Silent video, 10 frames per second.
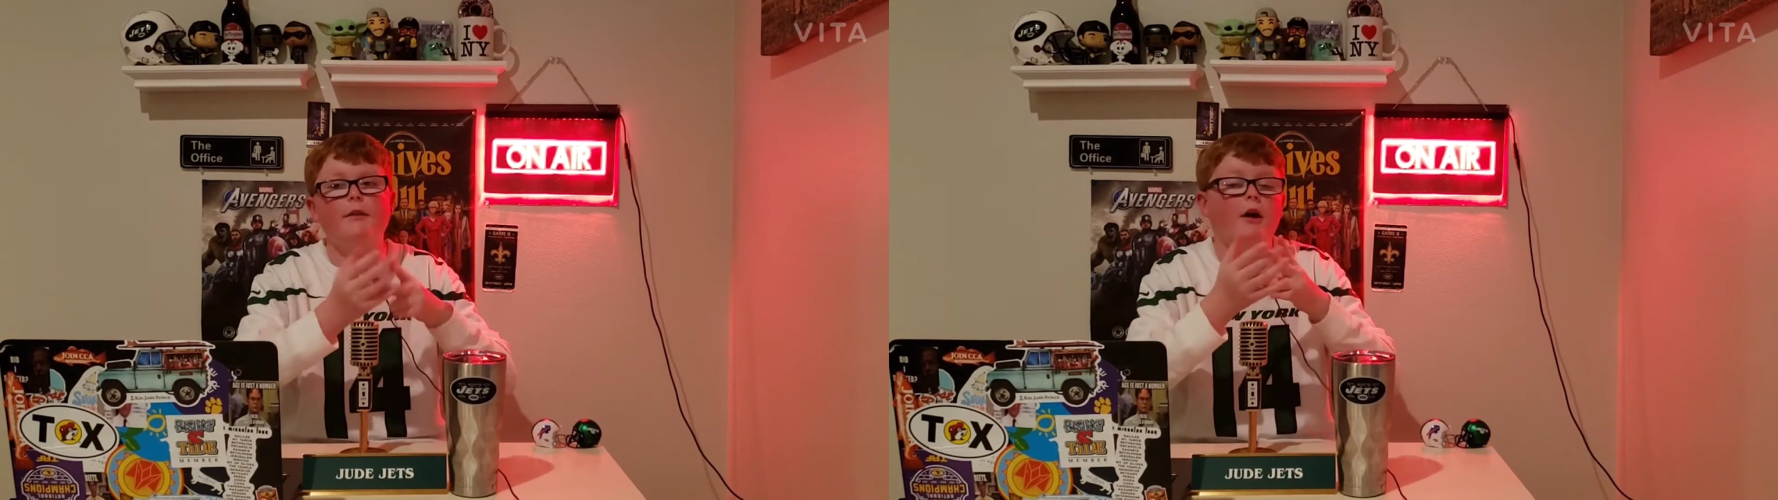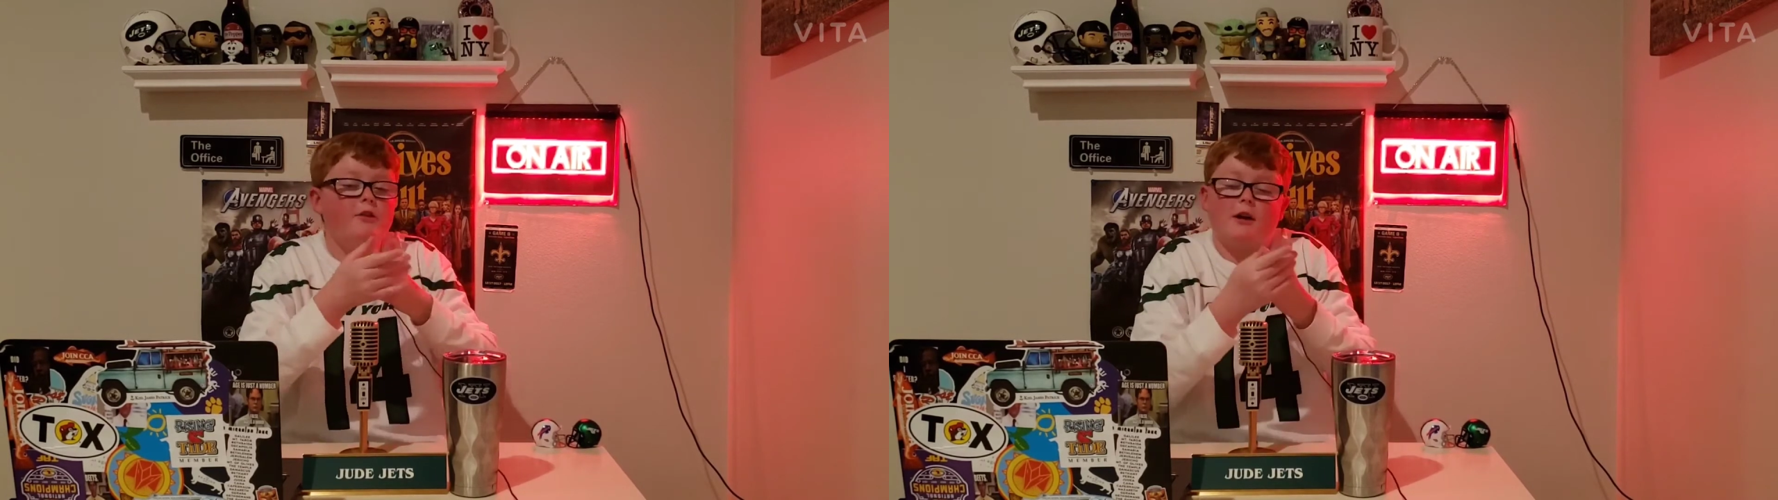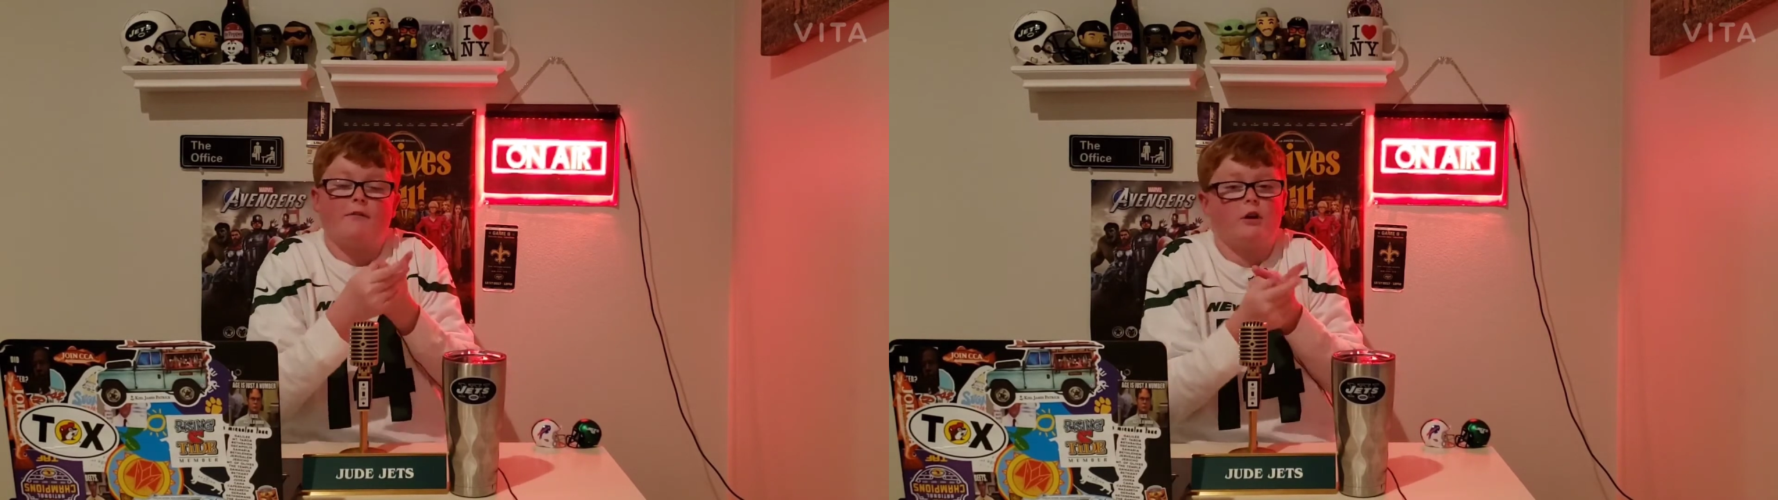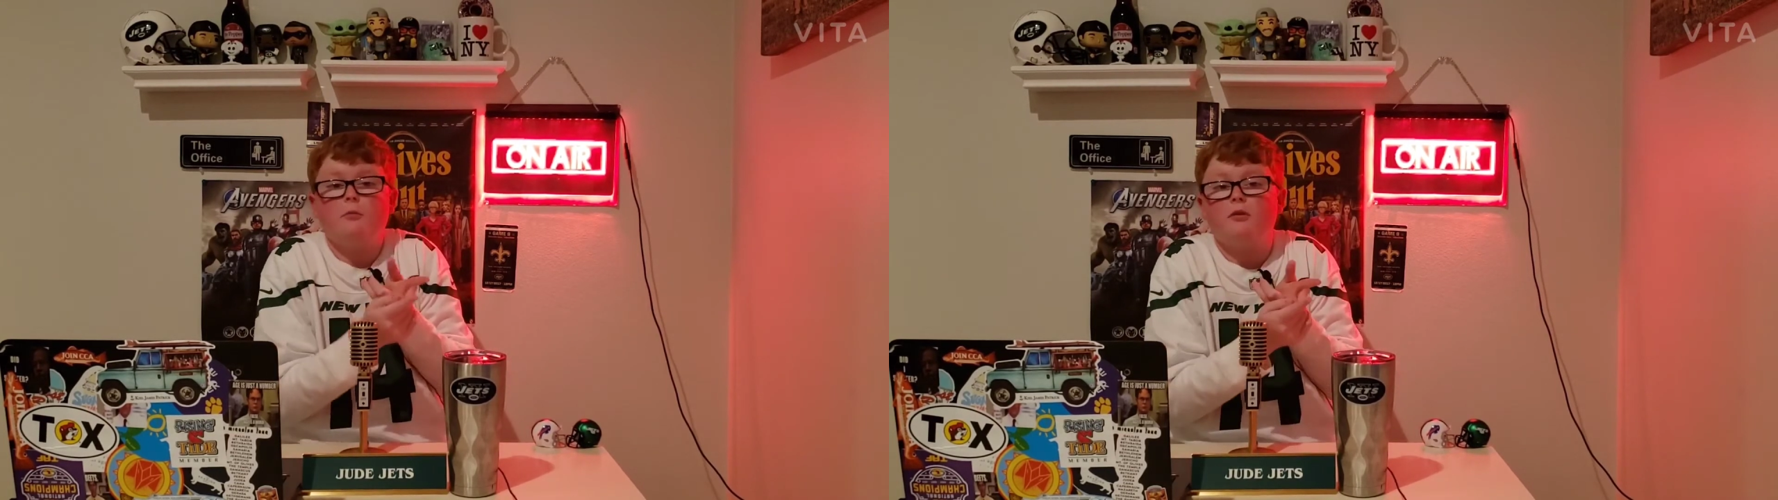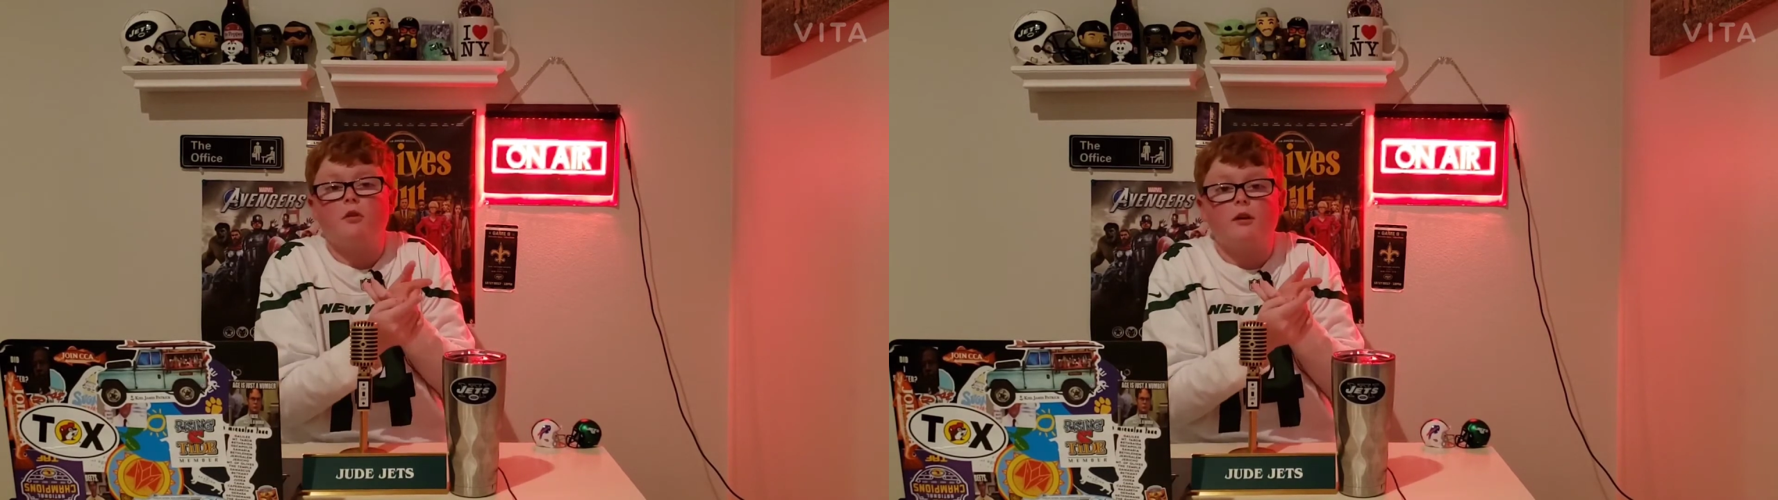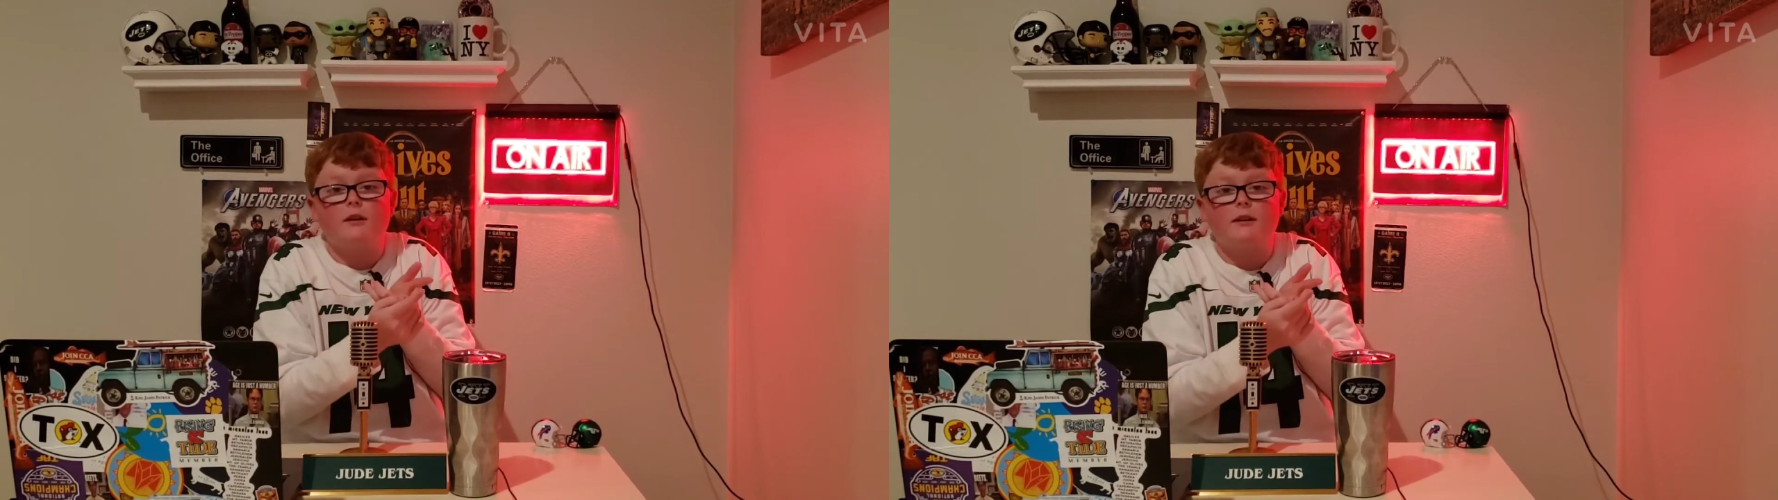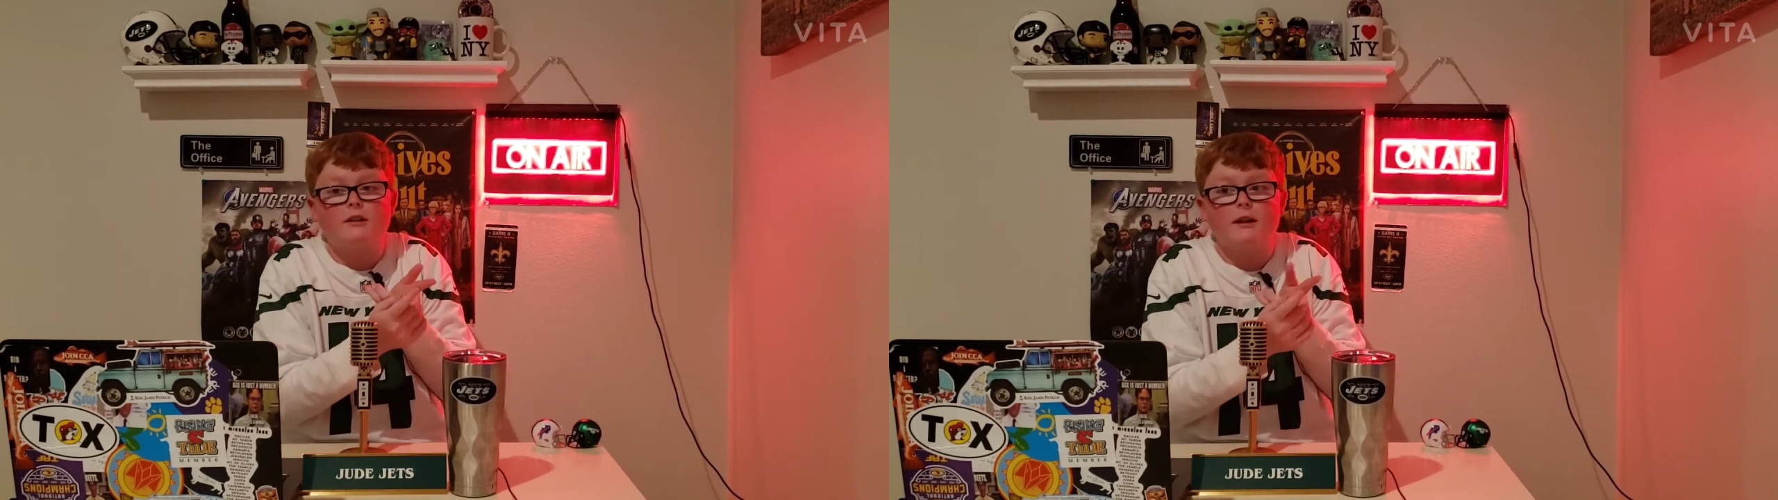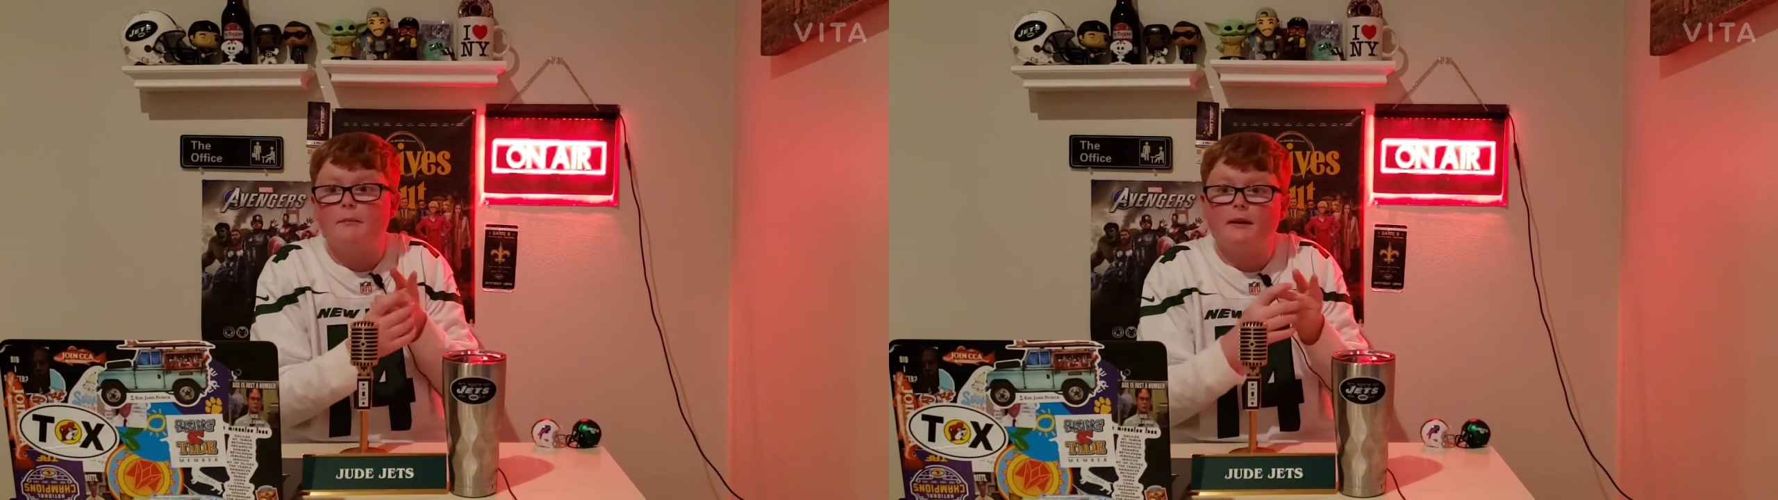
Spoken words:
The other drive could have resulted in a touchdown,